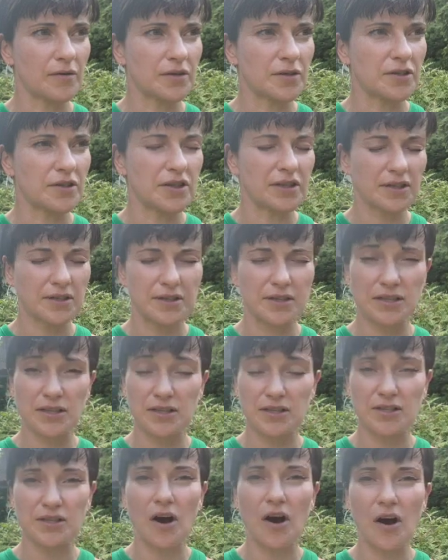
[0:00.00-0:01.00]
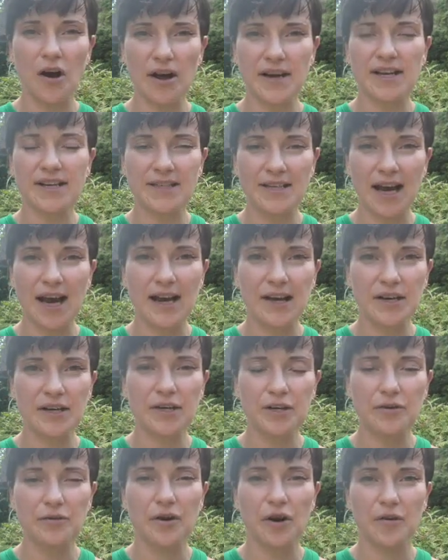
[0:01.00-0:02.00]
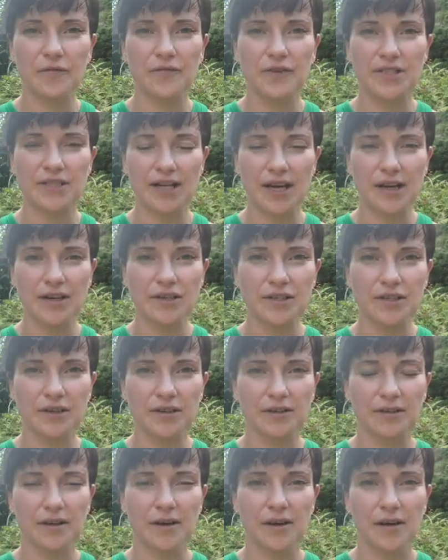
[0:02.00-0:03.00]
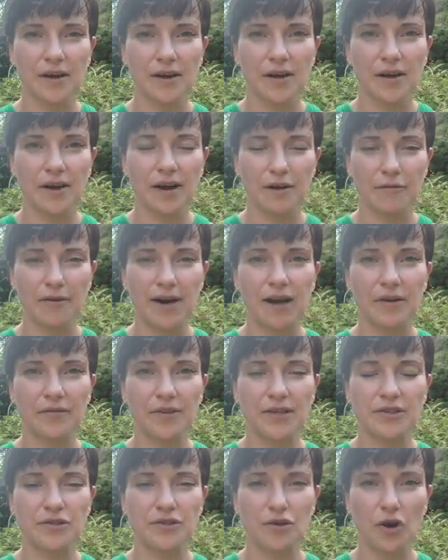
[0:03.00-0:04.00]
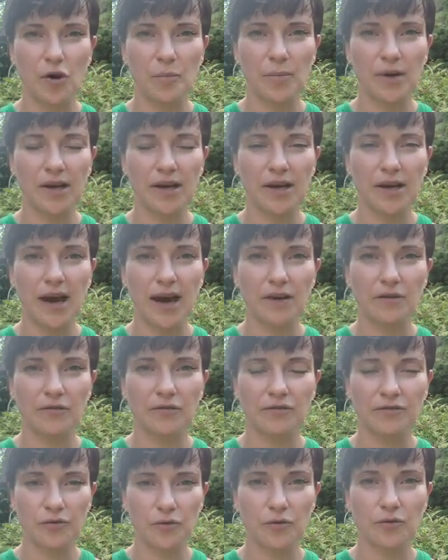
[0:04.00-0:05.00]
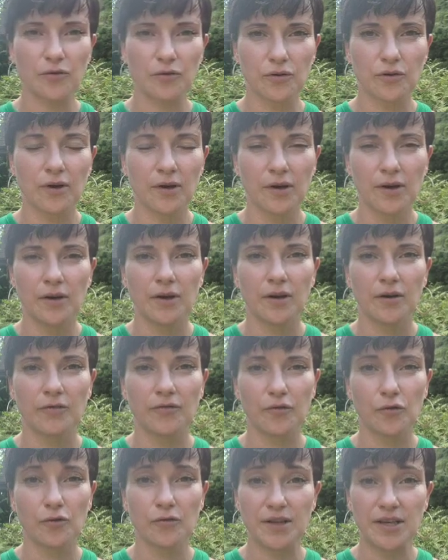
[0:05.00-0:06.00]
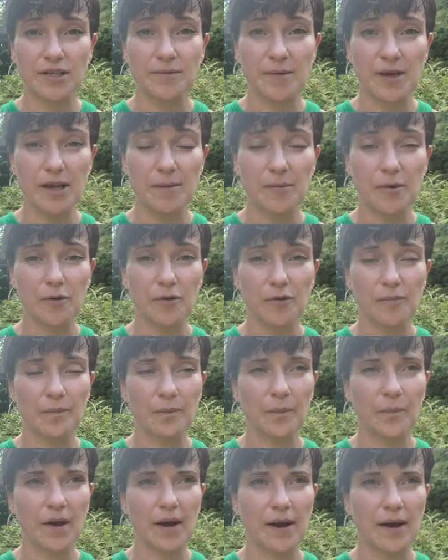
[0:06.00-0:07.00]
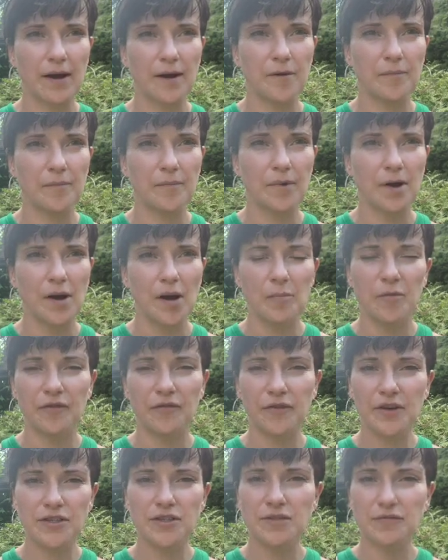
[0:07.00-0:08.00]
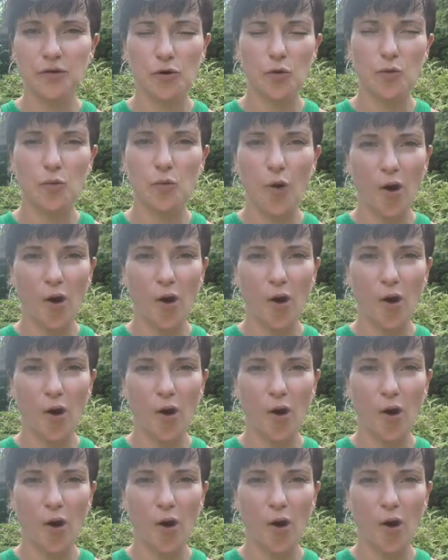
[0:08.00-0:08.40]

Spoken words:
to start an entirely new conversation around this topic and for these people. But first of all,